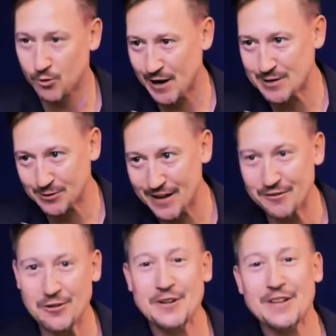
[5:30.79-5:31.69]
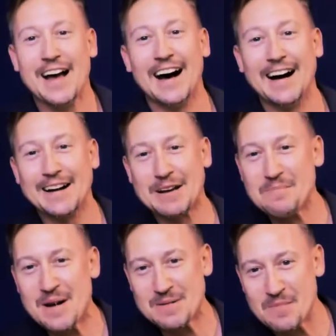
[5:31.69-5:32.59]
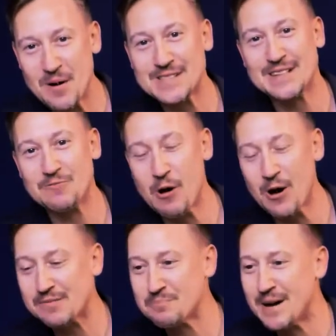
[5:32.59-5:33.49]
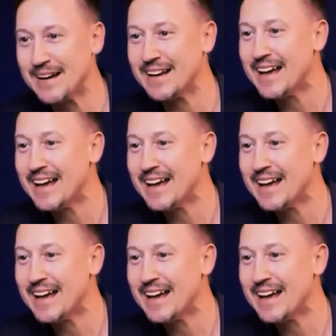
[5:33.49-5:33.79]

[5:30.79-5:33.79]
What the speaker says: a granular level compared to most in wealth. But